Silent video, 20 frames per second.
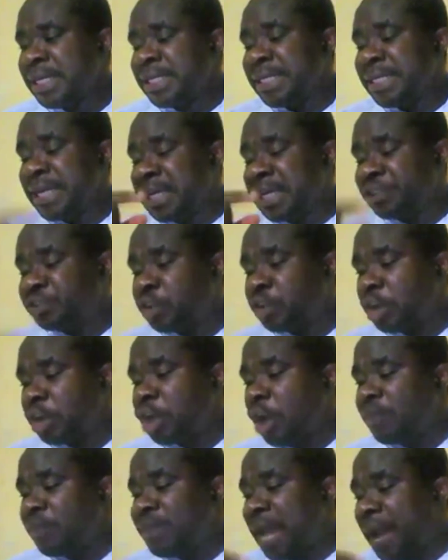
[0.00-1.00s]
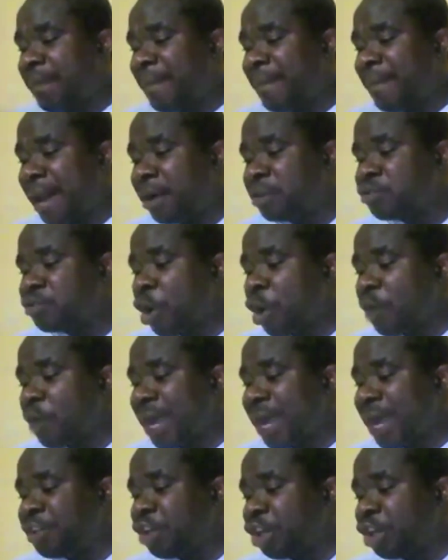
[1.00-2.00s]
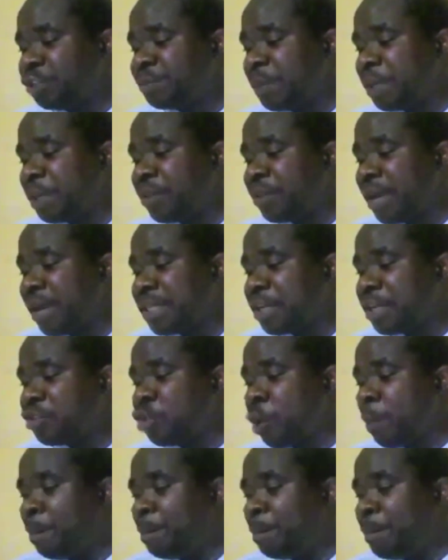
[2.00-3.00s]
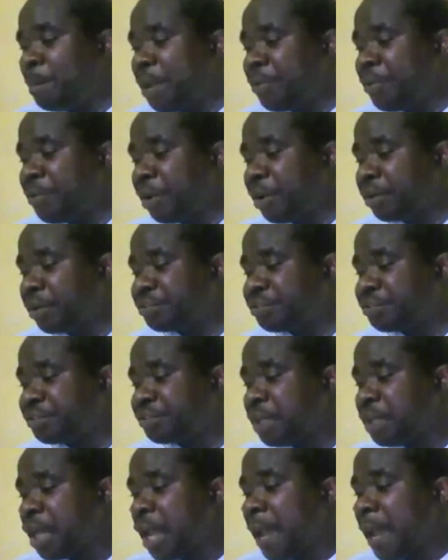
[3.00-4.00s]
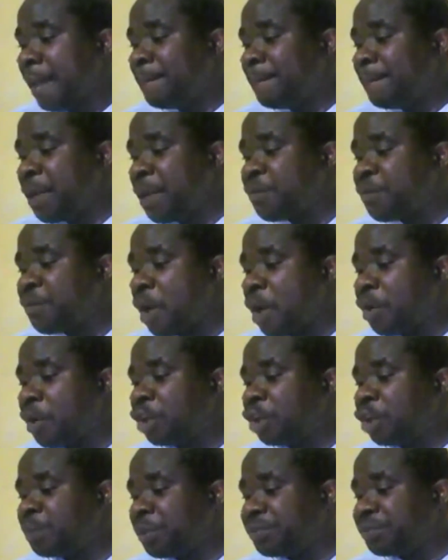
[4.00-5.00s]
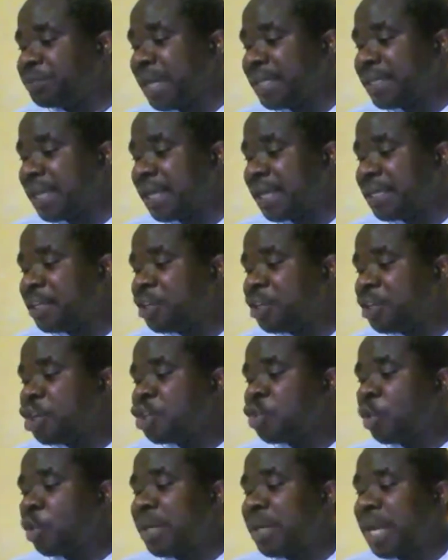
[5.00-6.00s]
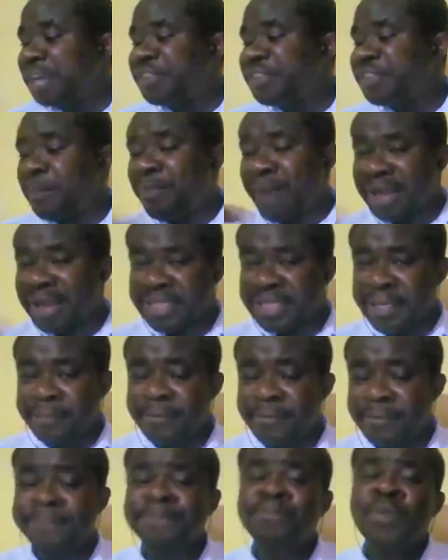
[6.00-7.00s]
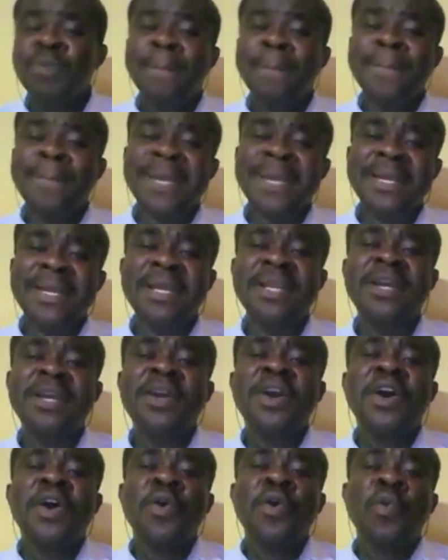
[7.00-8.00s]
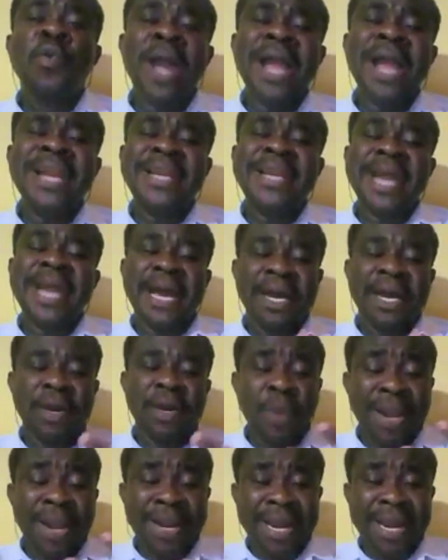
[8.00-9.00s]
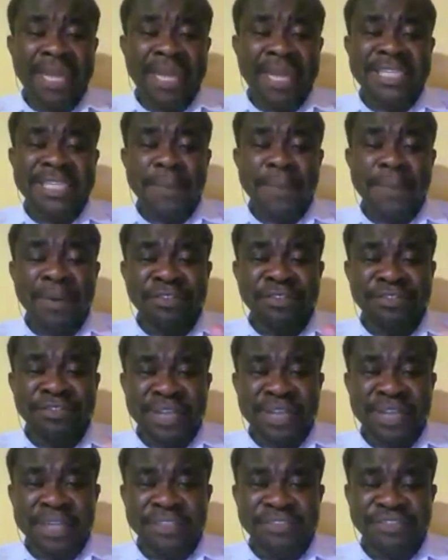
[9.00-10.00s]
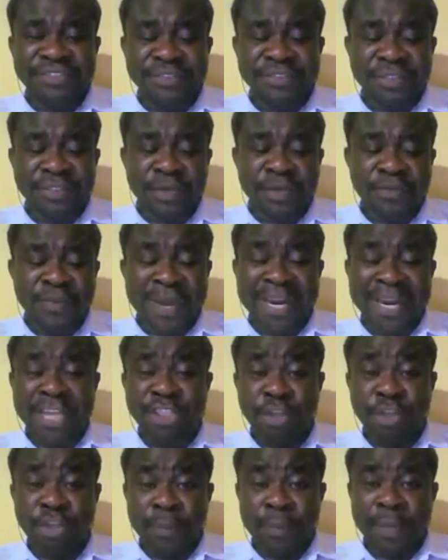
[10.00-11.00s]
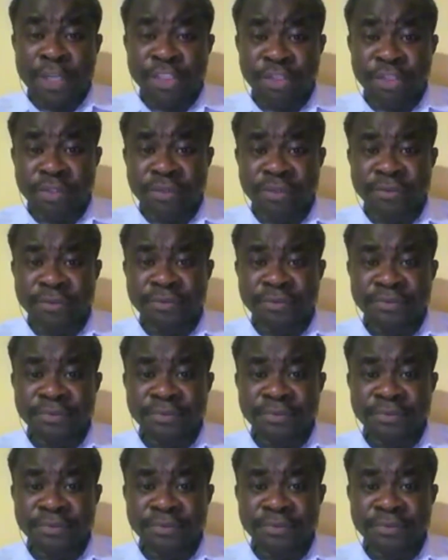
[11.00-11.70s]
The disclosure of the amount of the adjustment relating to periods before those presented to the extent practicable. Meaning, when an entity presents financial information